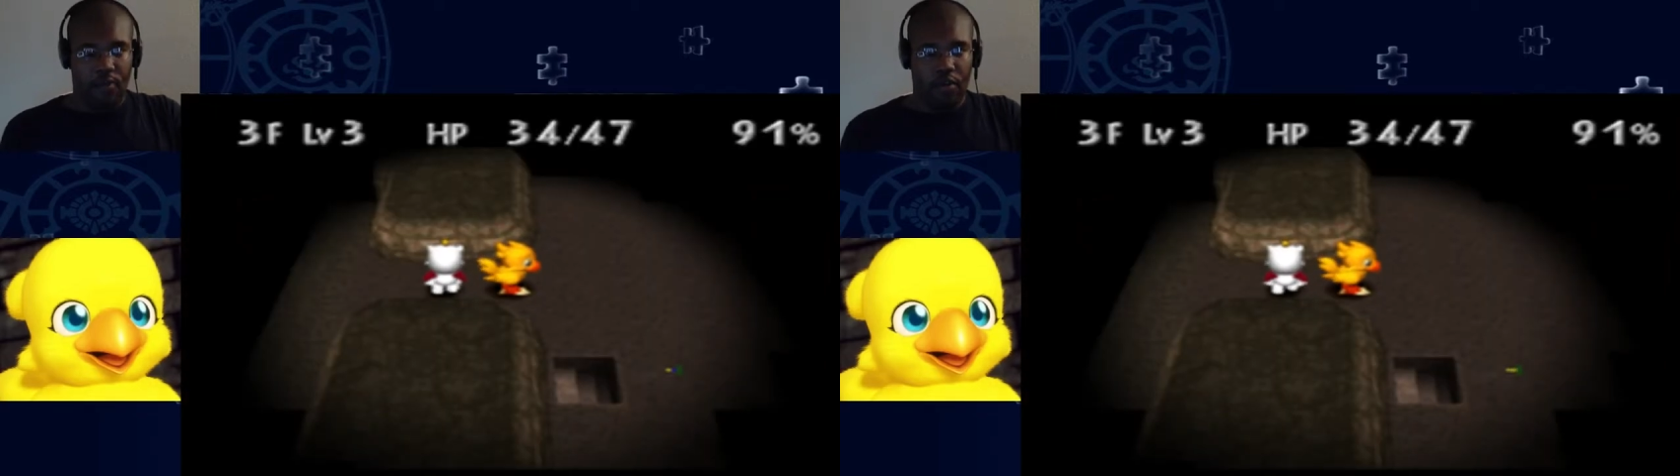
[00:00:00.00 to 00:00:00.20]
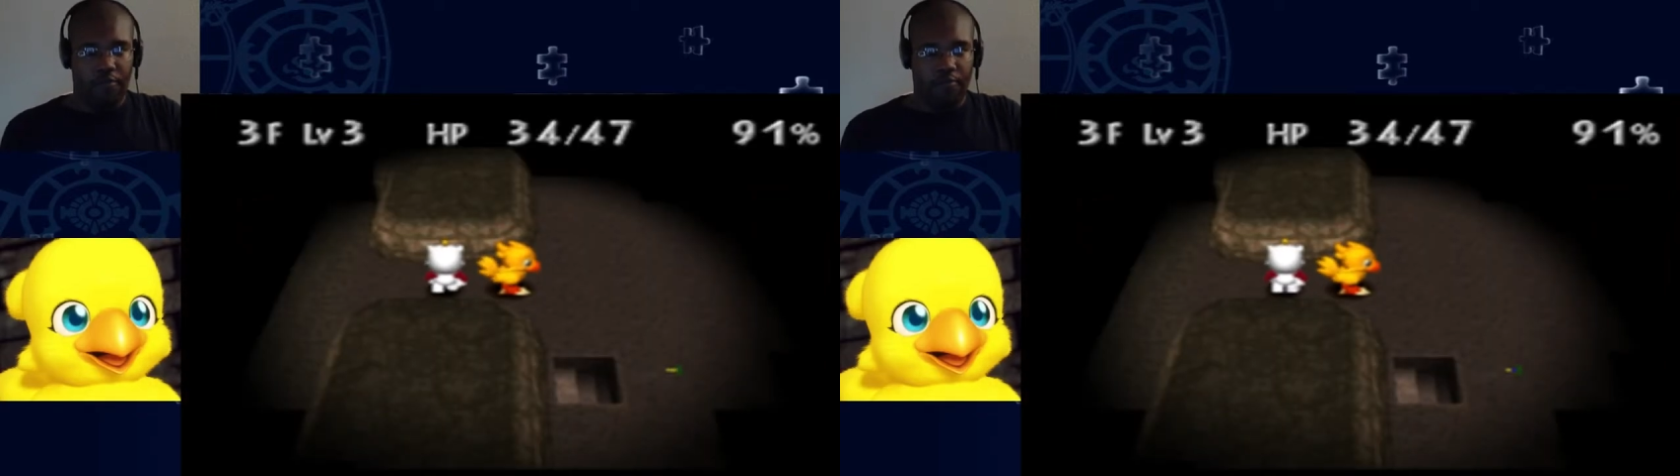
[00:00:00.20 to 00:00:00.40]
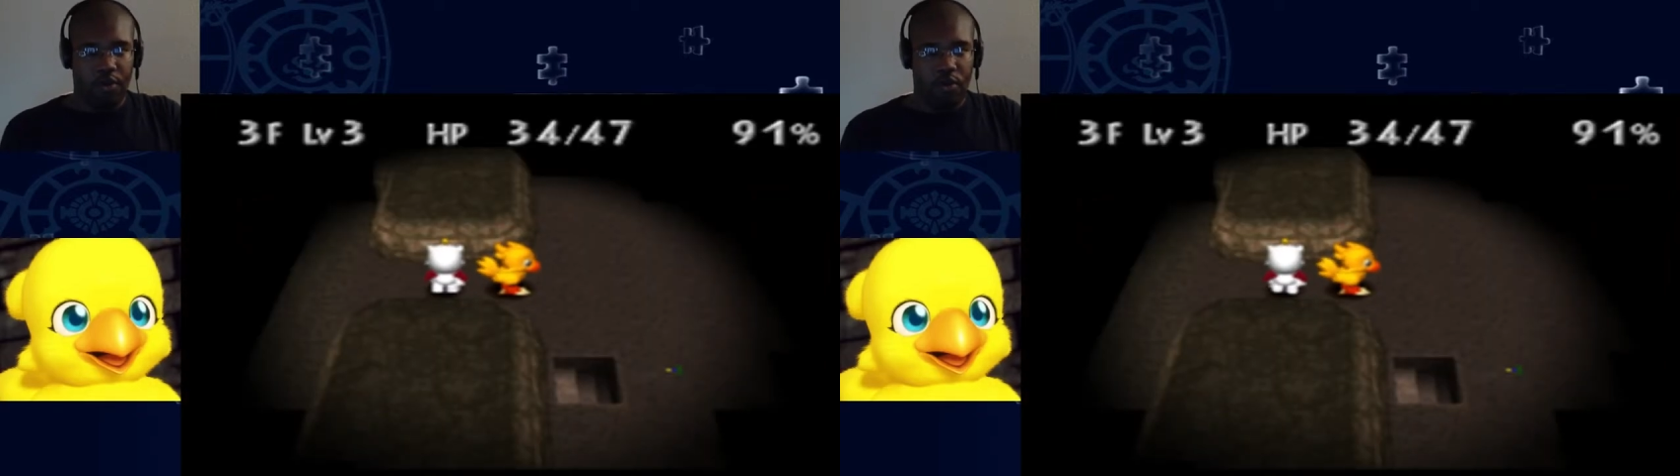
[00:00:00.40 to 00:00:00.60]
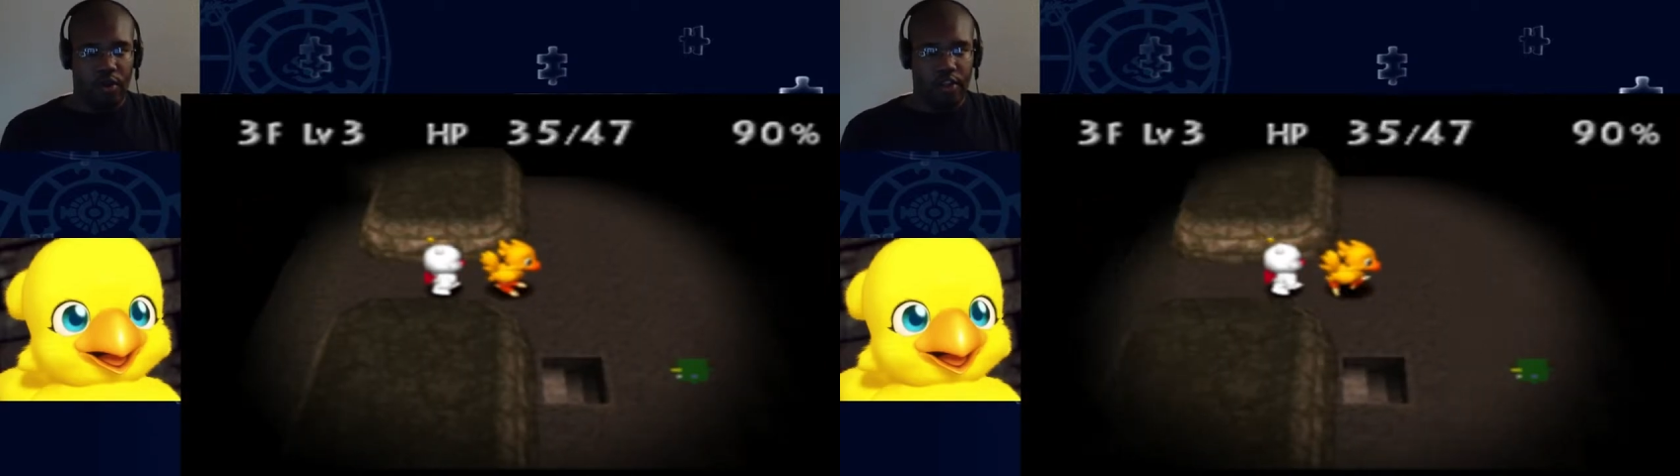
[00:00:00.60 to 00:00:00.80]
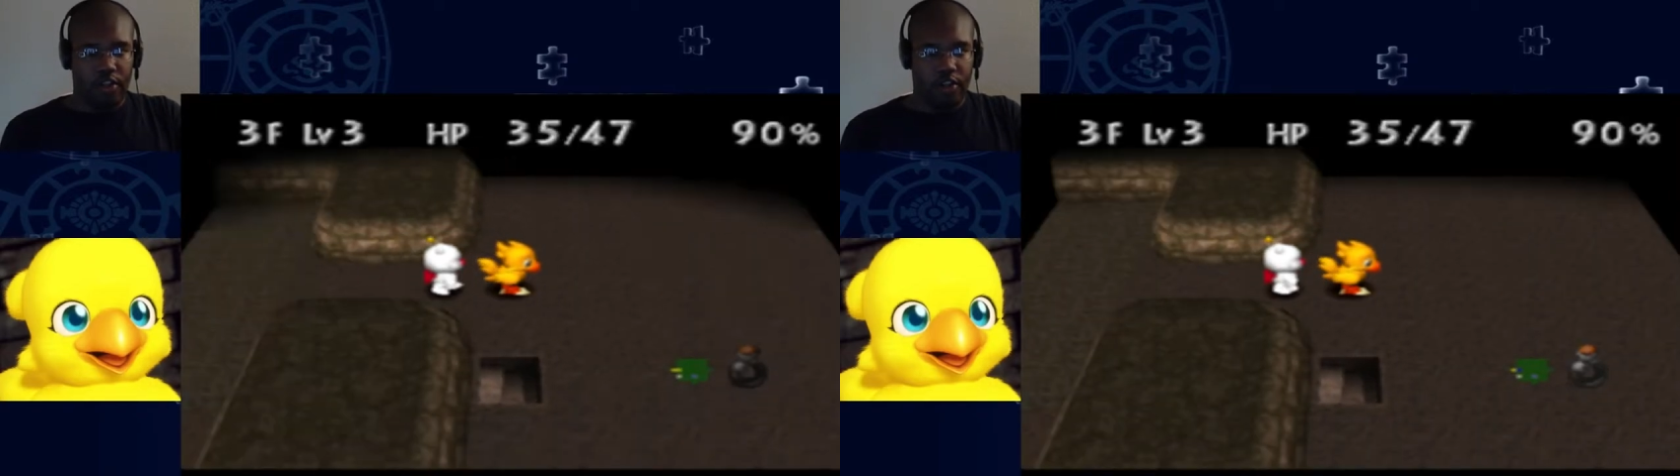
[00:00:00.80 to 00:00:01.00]
on a floor,
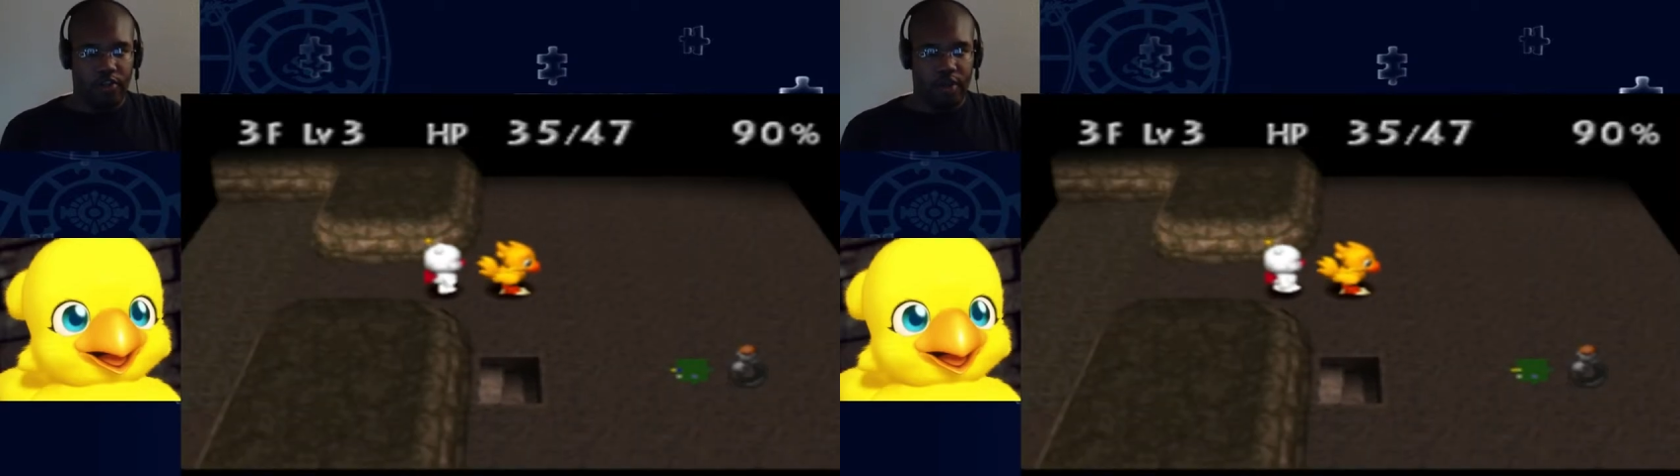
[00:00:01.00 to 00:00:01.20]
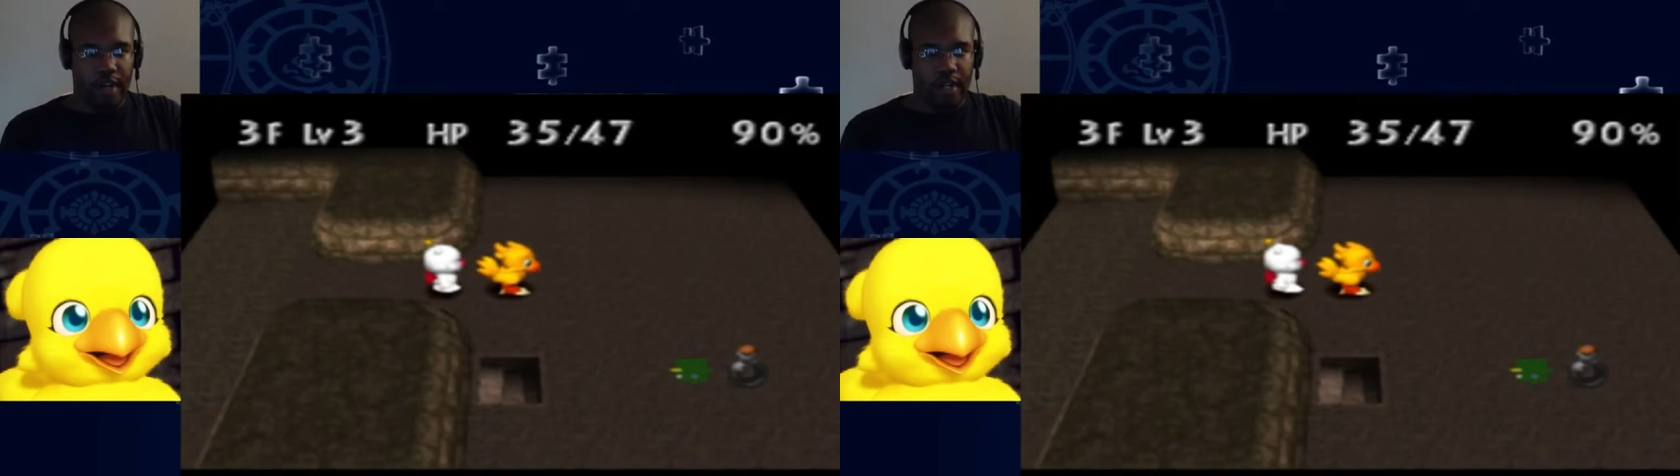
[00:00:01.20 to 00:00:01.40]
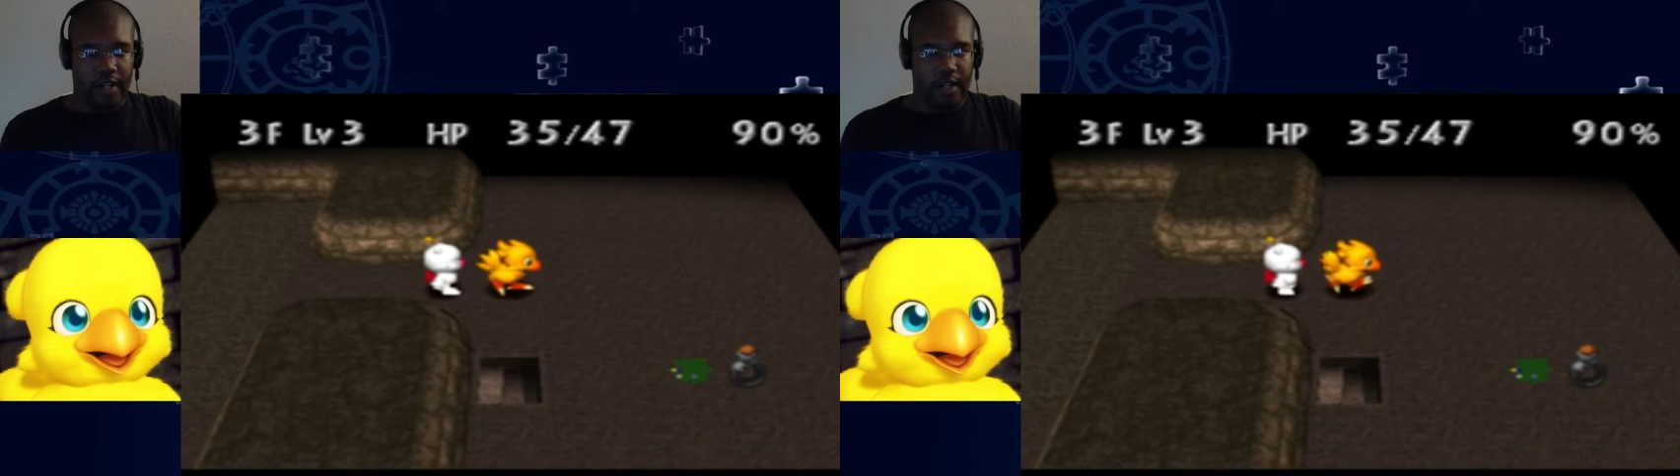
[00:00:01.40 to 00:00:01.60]
then you're great.